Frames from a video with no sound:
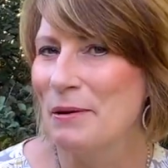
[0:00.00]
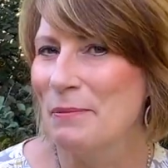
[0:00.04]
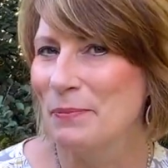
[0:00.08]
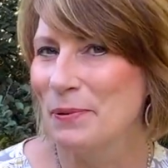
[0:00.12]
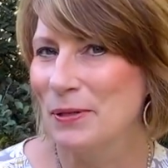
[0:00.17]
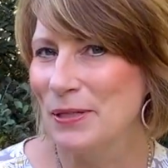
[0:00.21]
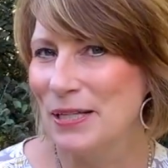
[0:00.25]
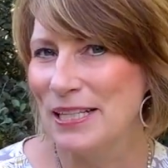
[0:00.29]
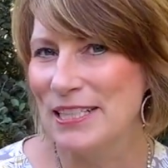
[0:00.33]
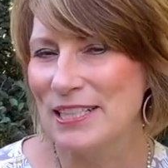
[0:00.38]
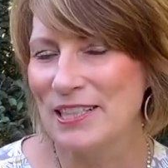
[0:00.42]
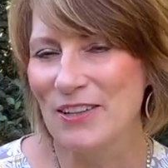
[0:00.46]

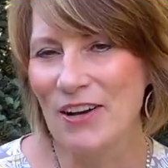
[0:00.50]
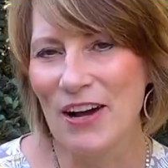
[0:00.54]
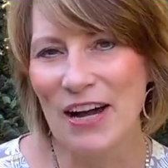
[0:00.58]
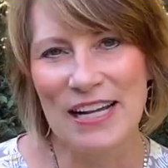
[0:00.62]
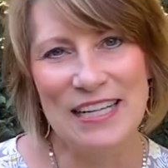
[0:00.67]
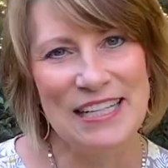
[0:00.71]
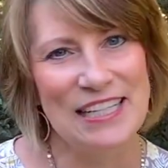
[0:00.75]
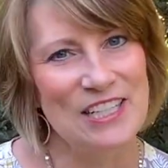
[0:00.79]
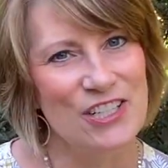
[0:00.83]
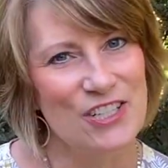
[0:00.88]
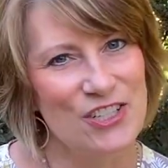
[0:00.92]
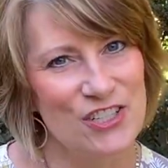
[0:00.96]
Please
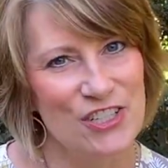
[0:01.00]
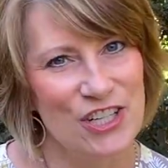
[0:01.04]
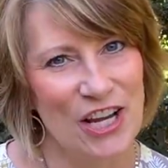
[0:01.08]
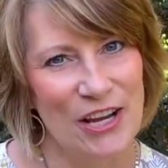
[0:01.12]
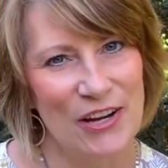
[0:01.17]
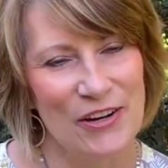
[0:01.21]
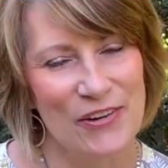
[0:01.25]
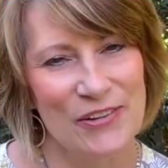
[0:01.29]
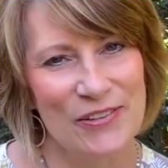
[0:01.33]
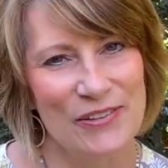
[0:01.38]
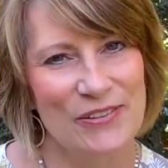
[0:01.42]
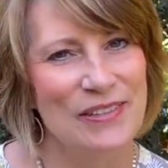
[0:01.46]
like and
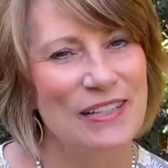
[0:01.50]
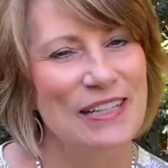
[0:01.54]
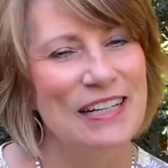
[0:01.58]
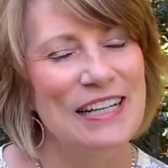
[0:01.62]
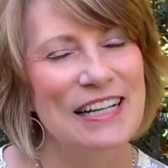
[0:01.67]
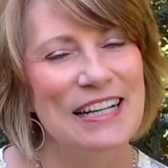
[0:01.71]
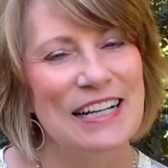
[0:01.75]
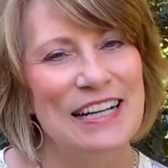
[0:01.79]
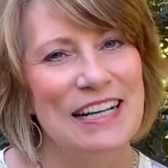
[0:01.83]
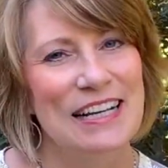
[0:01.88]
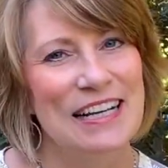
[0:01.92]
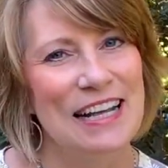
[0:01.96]
share,
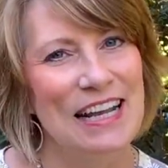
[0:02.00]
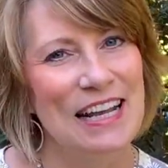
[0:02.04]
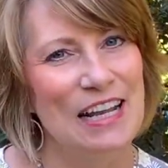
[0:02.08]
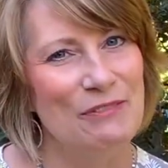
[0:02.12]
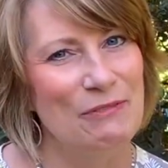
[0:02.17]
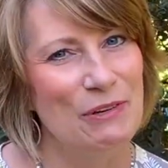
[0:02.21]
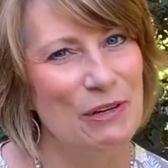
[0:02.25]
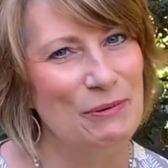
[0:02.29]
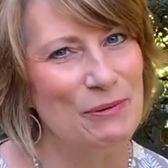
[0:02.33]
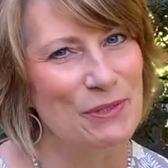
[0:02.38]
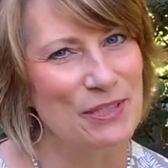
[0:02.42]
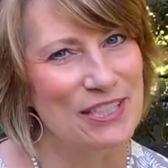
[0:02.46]
and
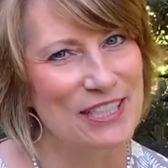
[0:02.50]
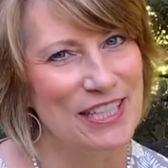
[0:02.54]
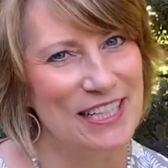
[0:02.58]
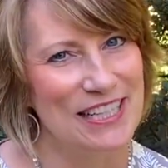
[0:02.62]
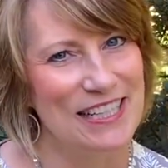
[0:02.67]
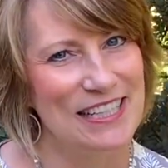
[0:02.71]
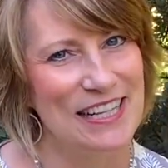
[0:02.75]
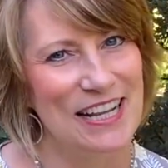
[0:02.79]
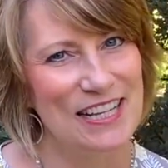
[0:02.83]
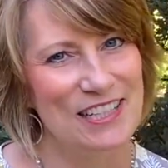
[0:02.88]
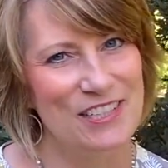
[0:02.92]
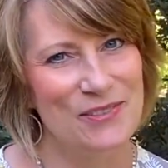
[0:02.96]
we will see
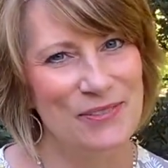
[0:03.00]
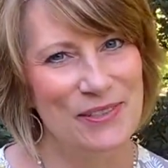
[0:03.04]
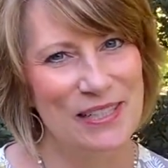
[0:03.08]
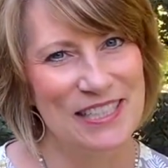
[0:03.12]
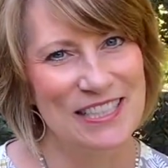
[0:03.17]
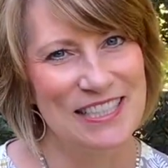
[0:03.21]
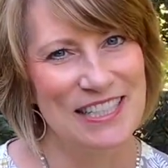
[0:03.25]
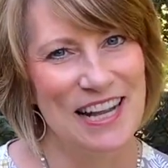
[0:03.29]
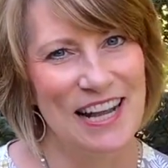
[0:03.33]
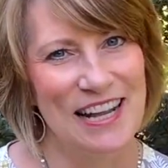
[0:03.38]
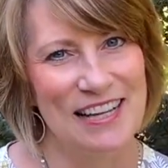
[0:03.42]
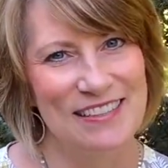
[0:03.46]
you next
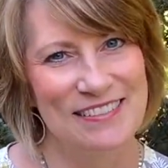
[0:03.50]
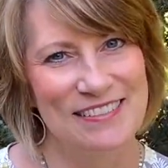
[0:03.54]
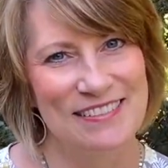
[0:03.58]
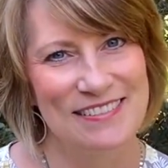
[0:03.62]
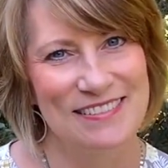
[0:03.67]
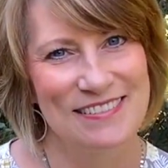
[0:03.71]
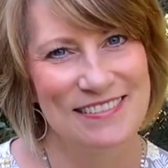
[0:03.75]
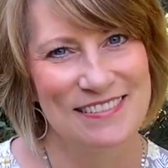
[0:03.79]
Wednesday.